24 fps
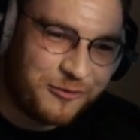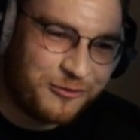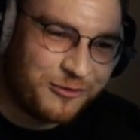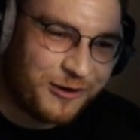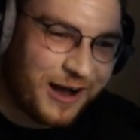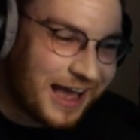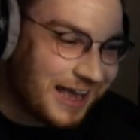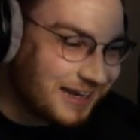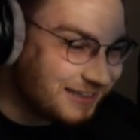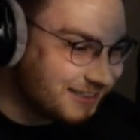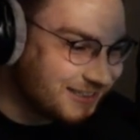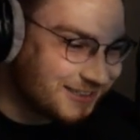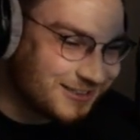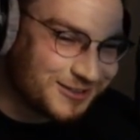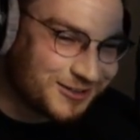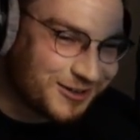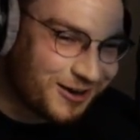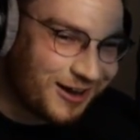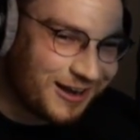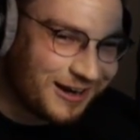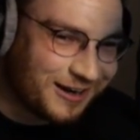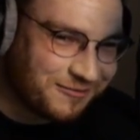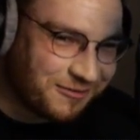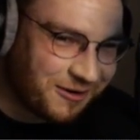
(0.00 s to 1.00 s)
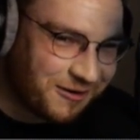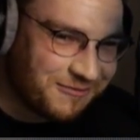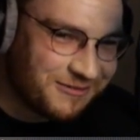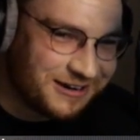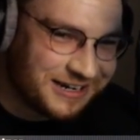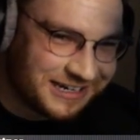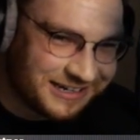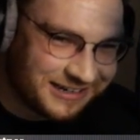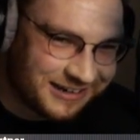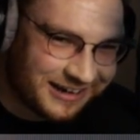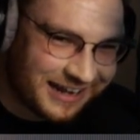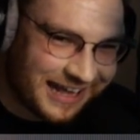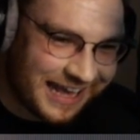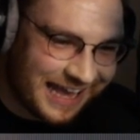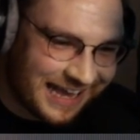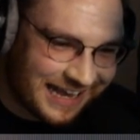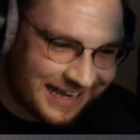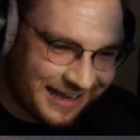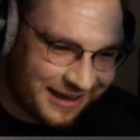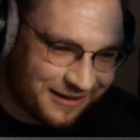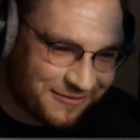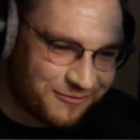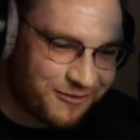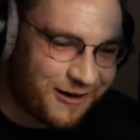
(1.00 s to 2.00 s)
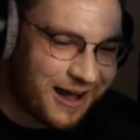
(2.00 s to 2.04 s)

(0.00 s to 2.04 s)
Why did you call it $1 million AK?